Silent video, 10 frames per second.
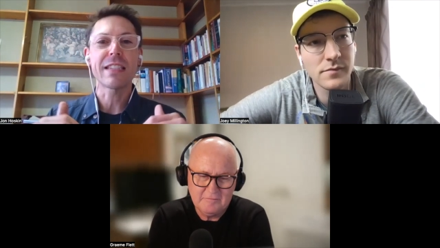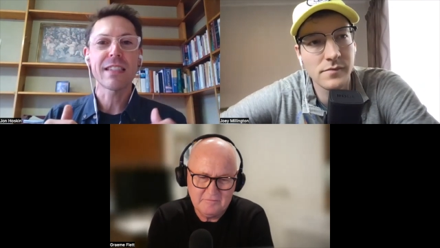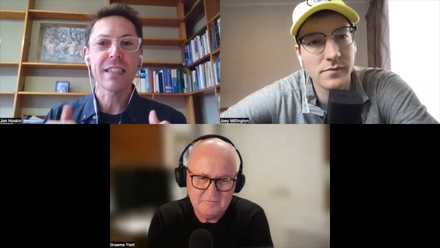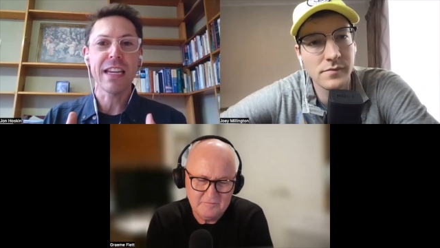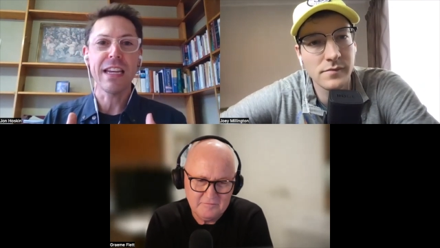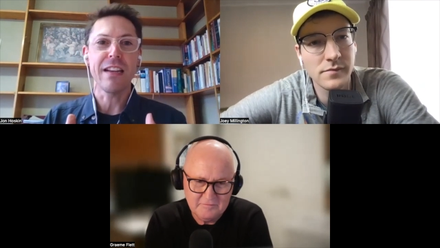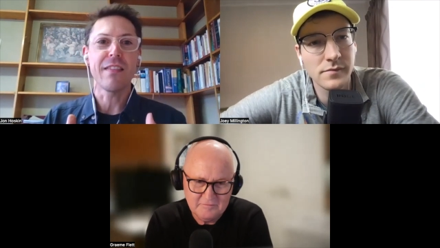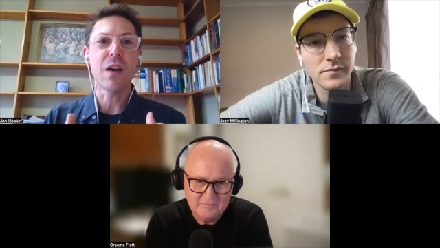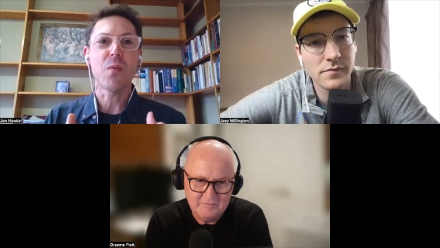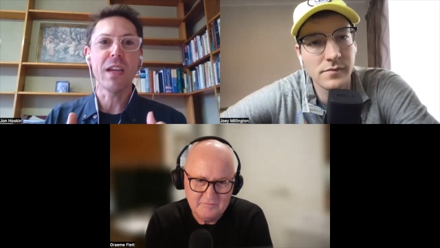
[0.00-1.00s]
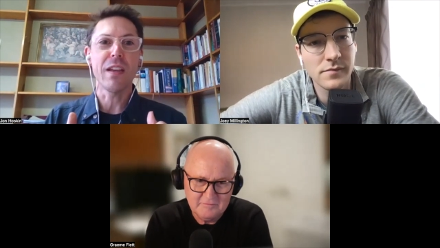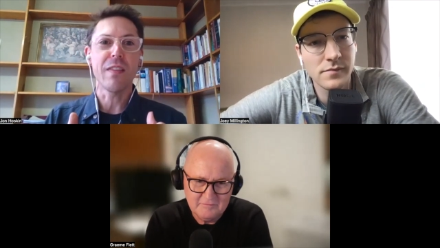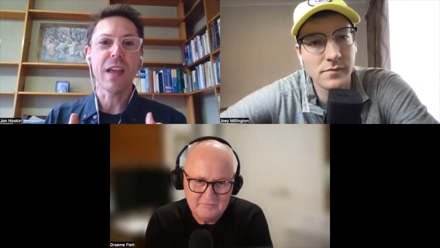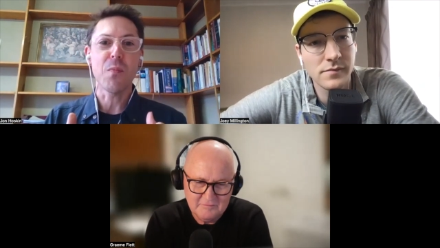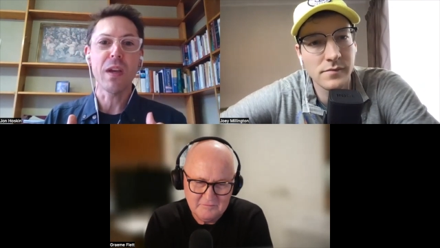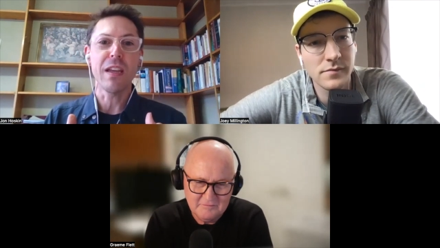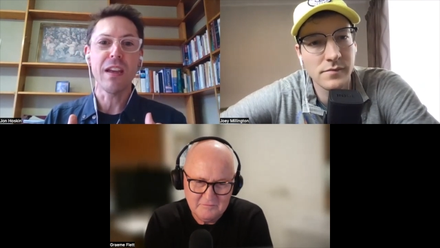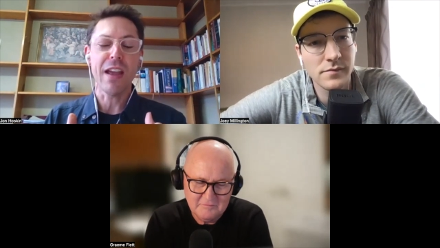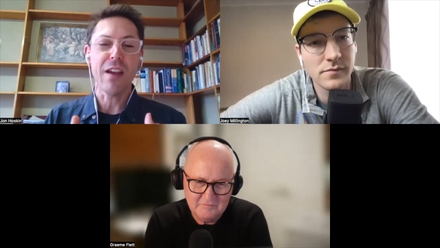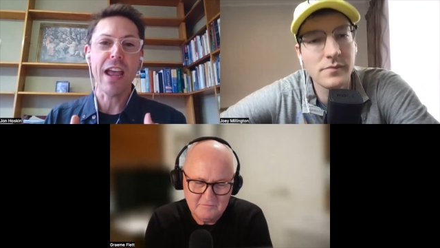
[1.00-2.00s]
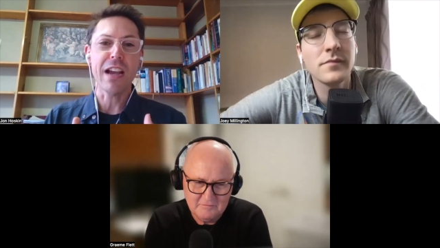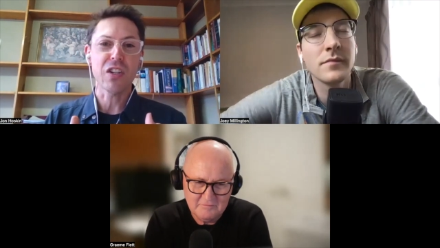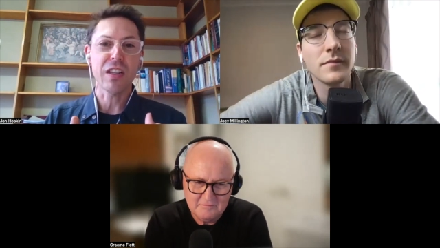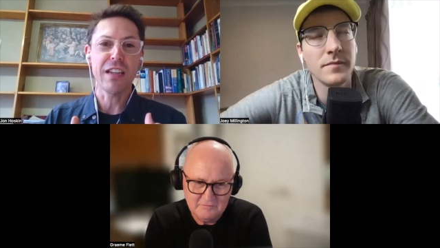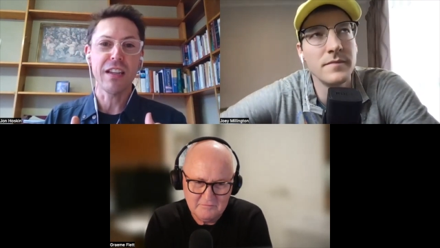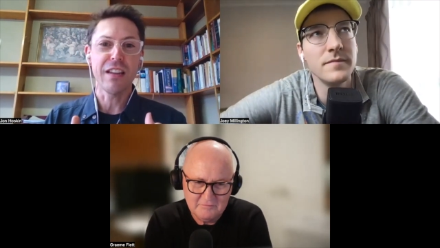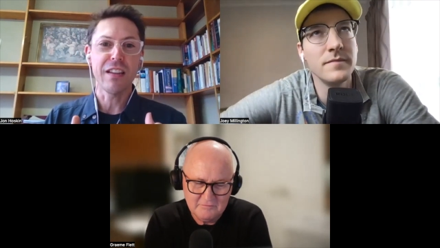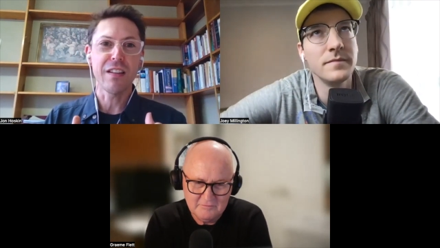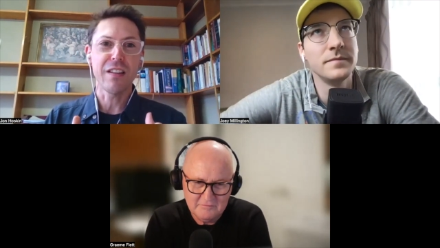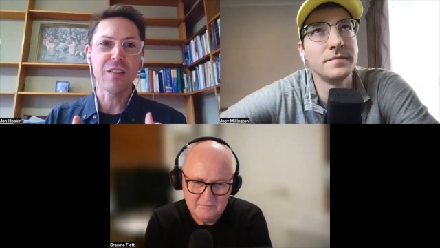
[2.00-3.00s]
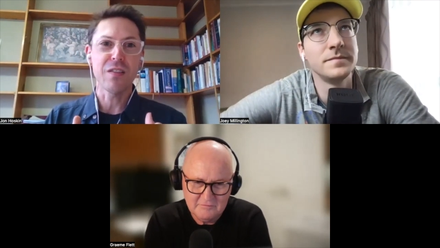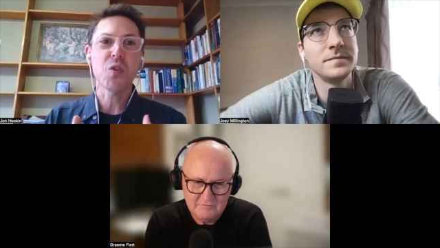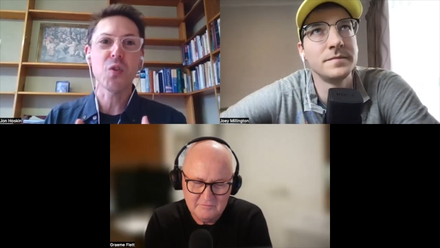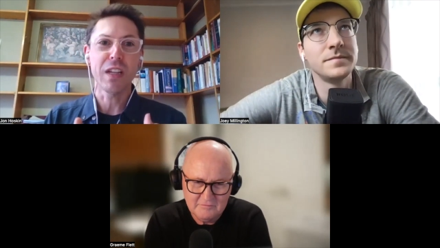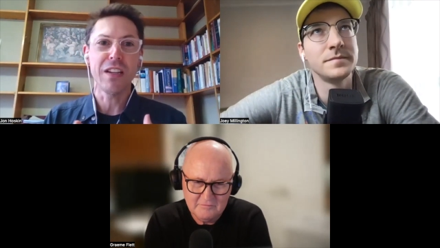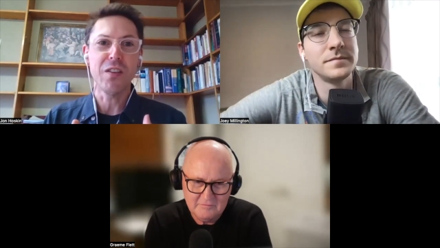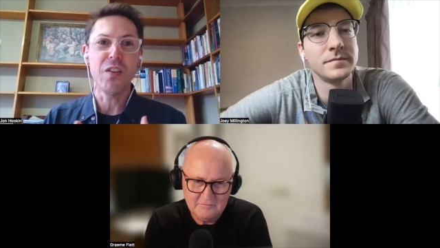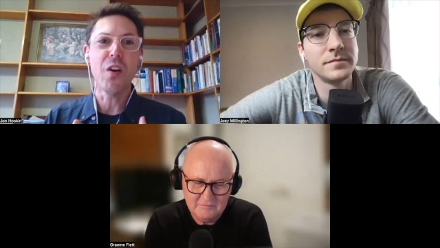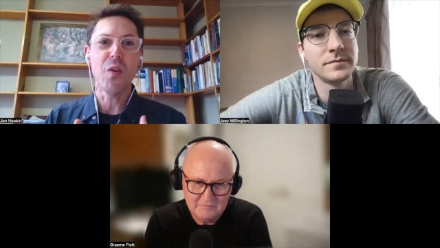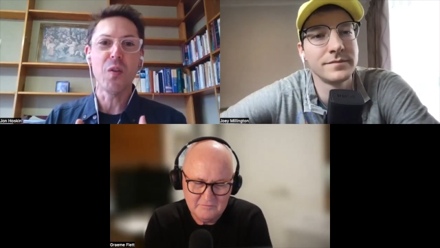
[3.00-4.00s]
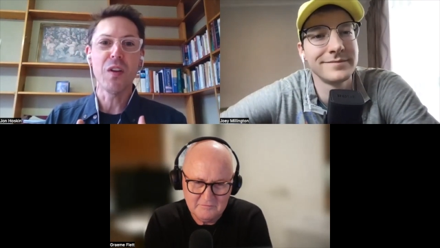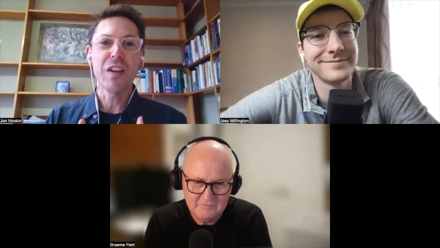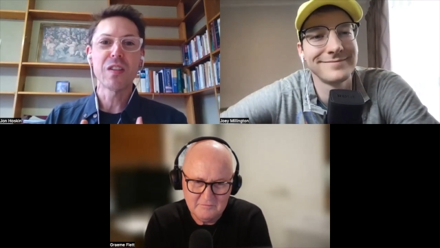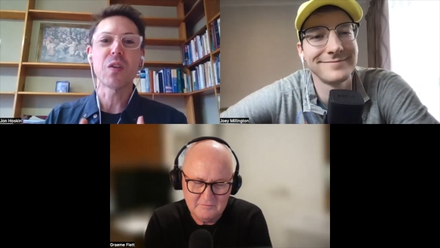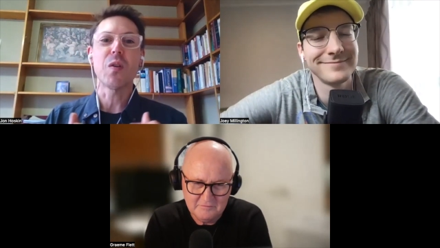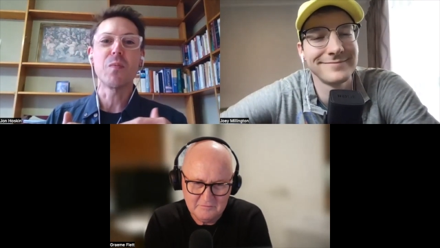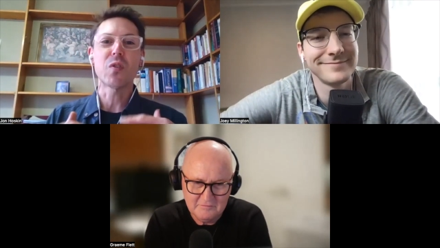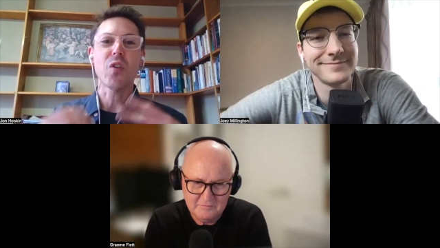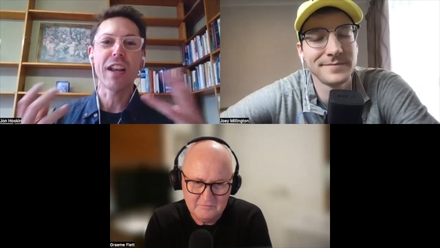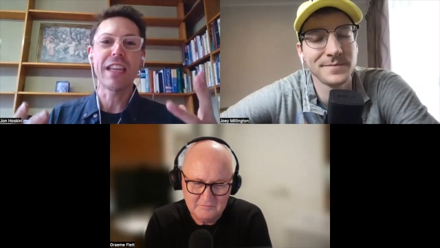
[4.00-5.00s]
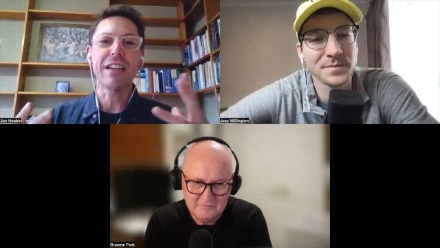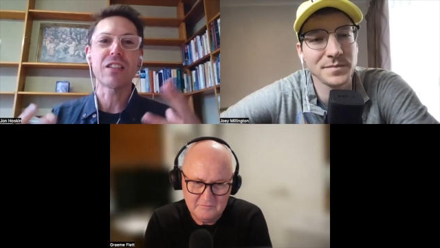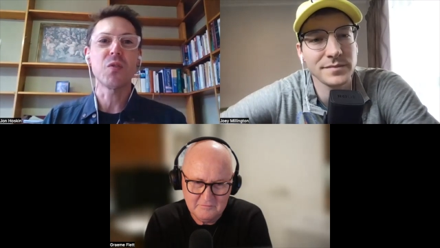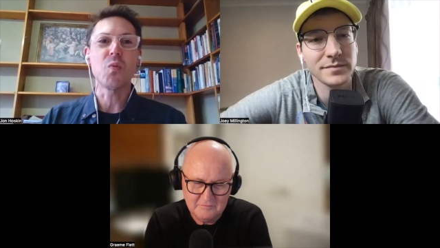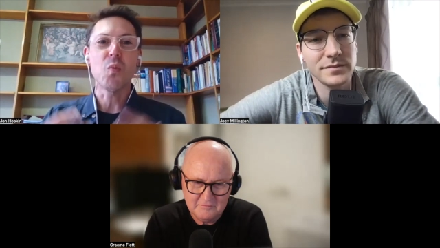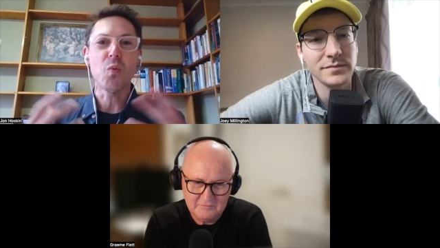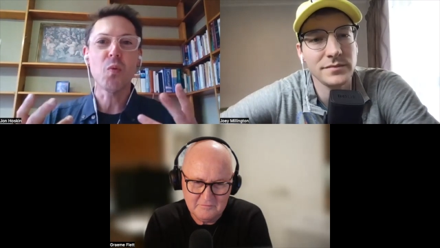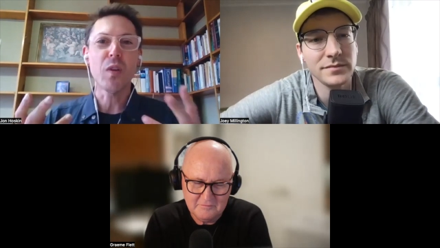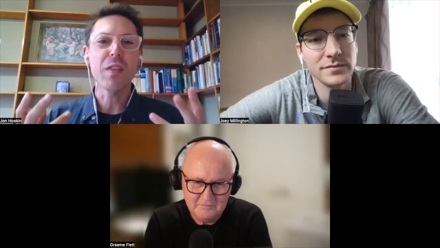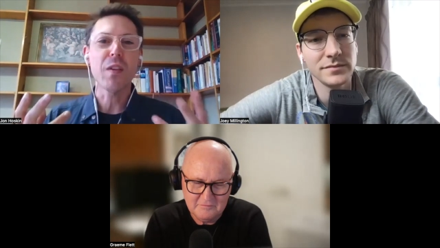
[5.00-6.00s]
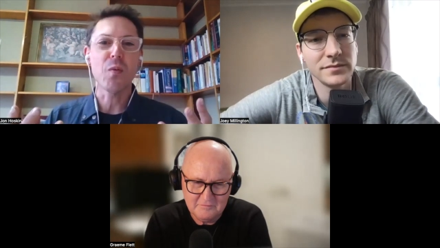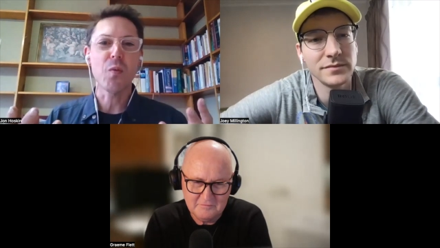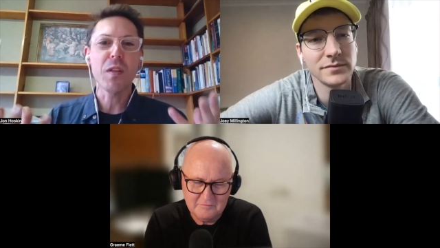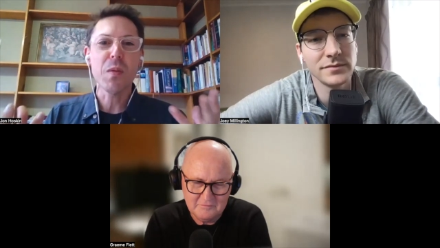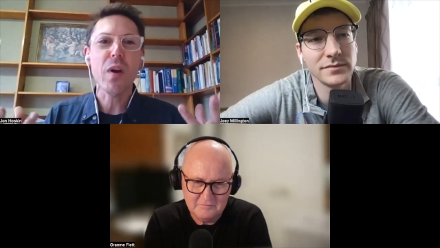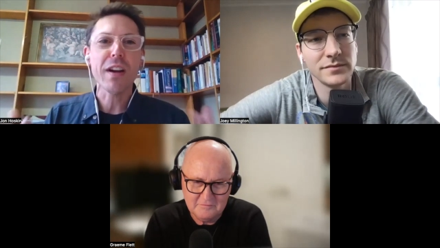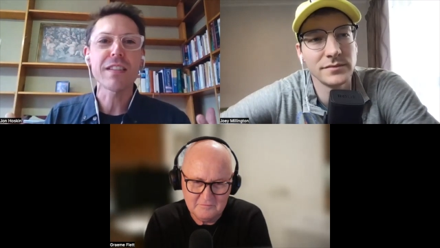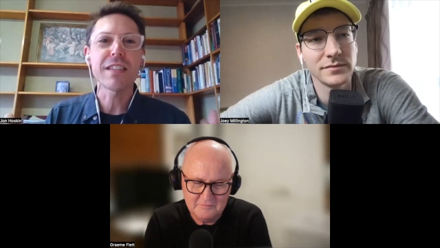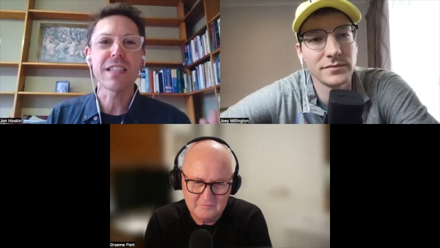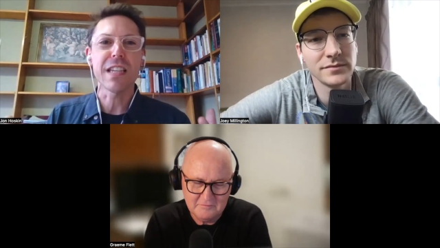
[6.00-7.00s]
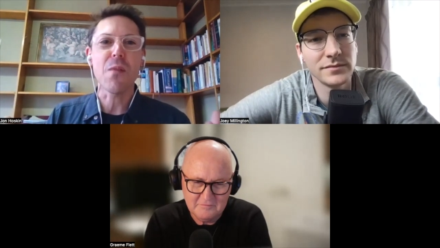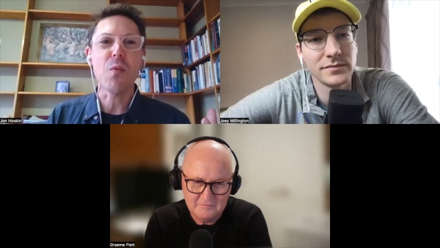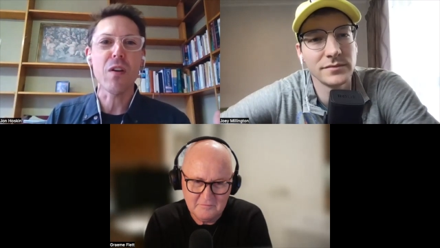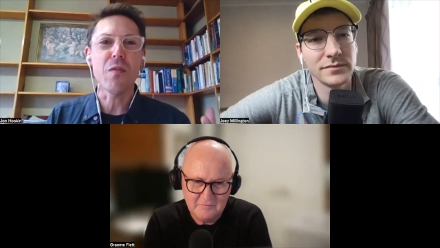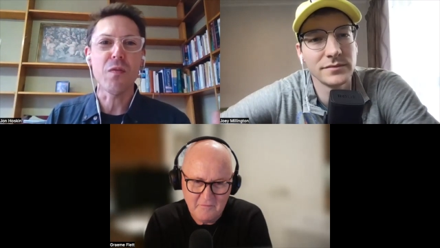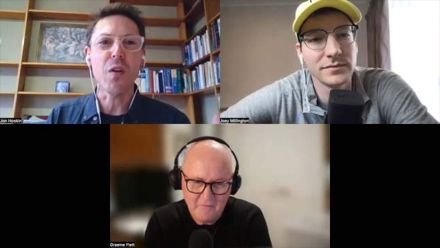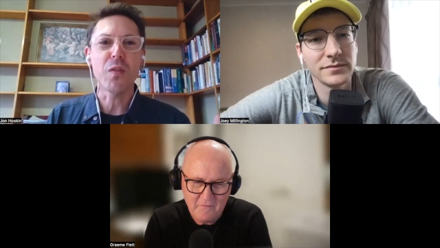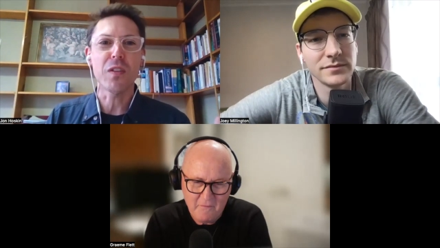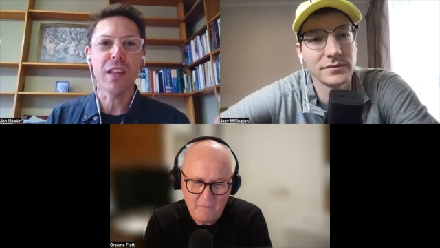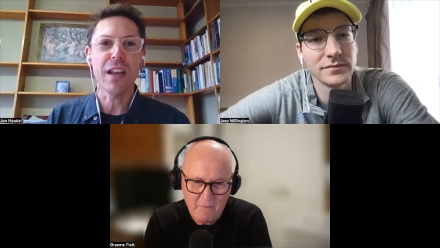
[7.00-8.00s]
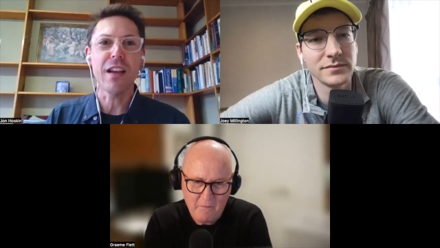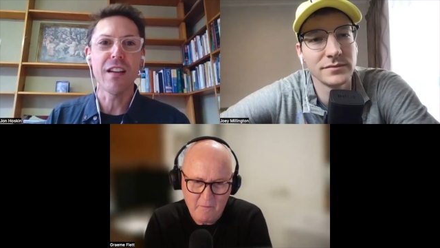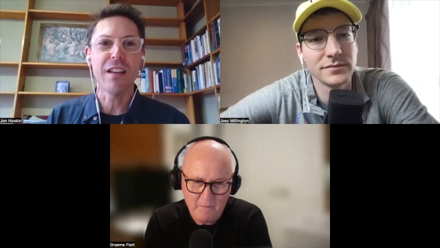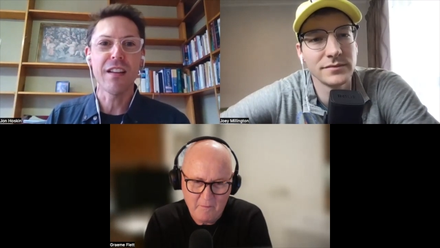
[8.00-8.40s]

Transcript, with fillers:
Speaker 1: seen that we, than we actually mm. truly know. So I'm trying to get to what are the what are the practices that we're involved in that are